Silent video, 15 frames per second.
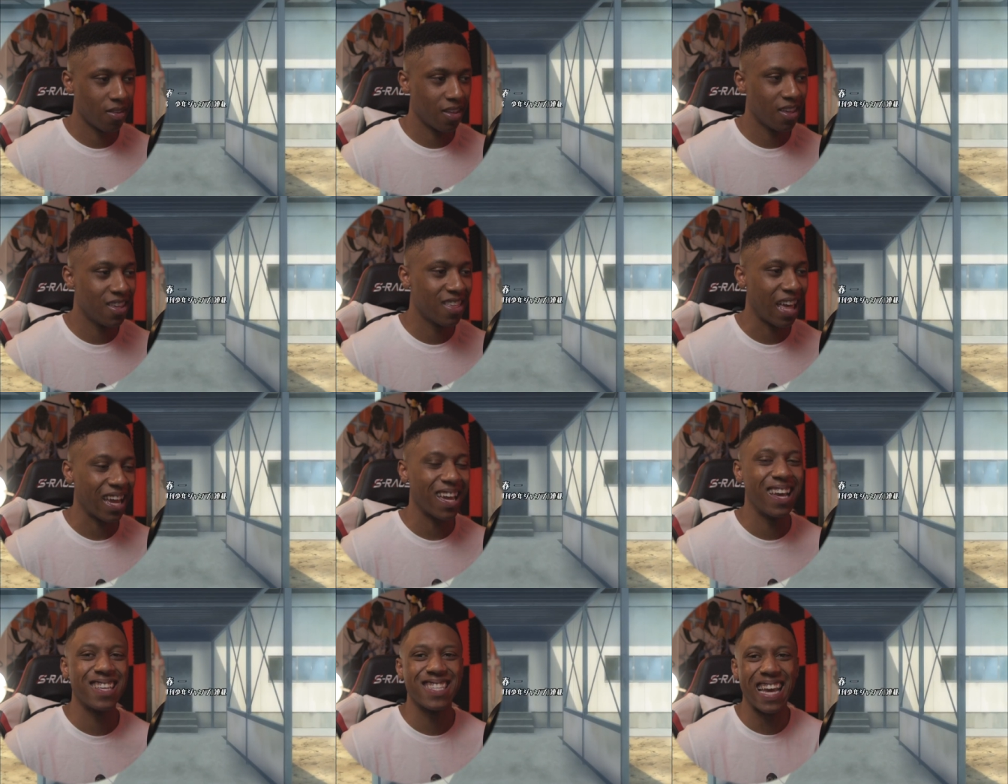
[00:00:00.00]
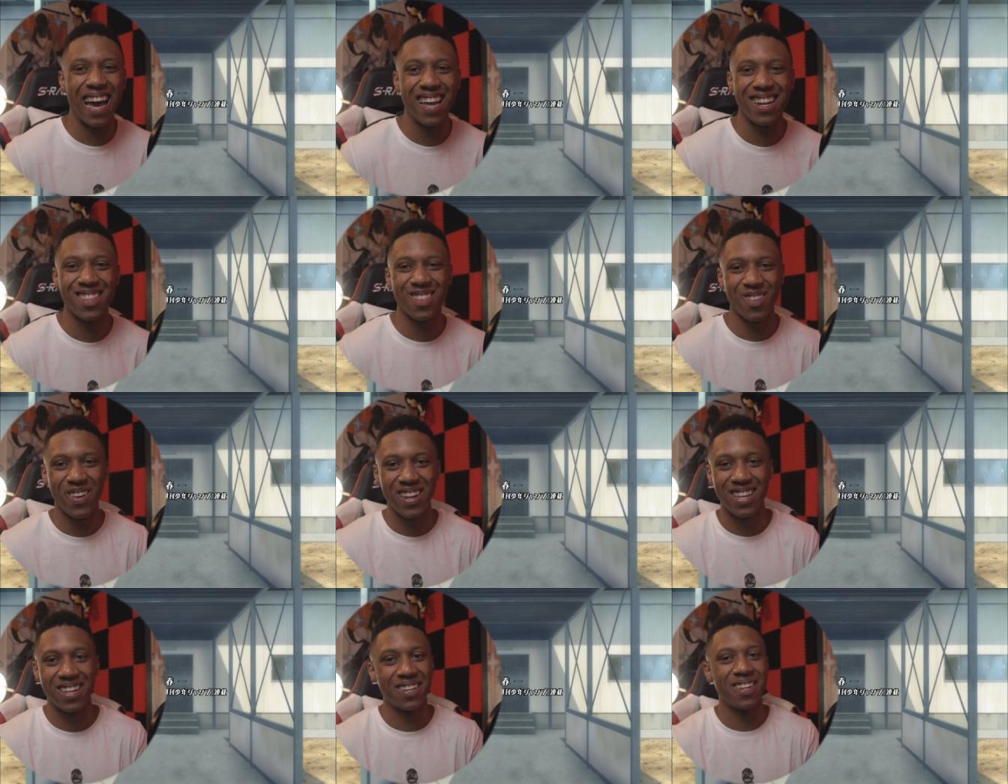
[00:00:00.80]
He's like, it's kind of
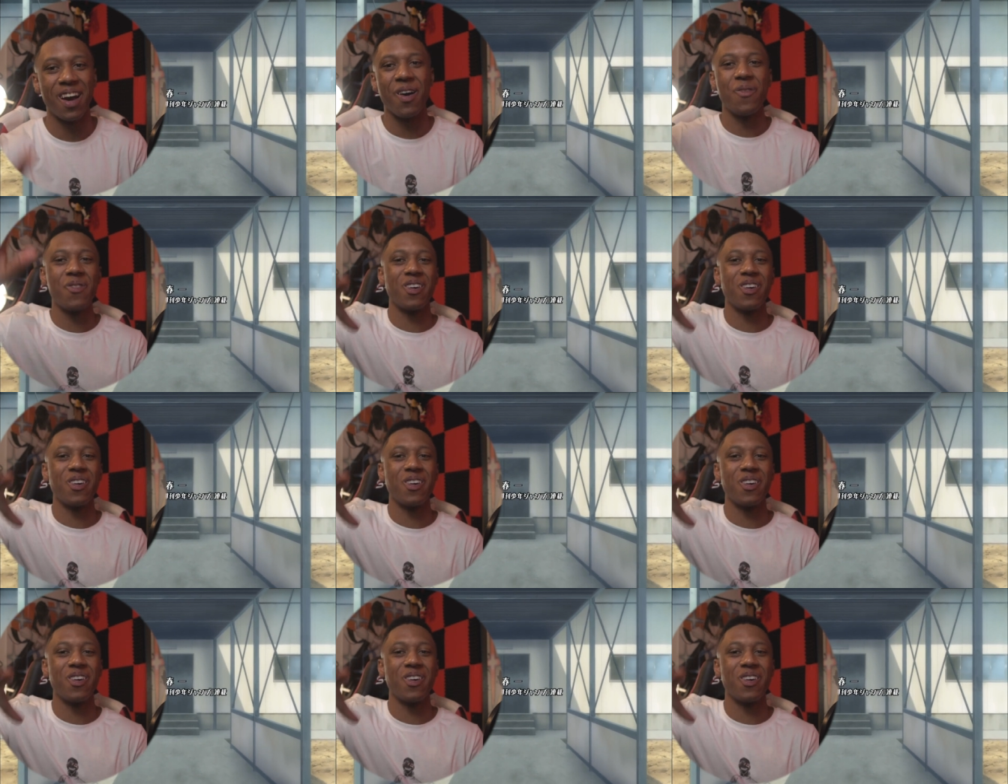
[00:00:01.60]
thrilling. Don't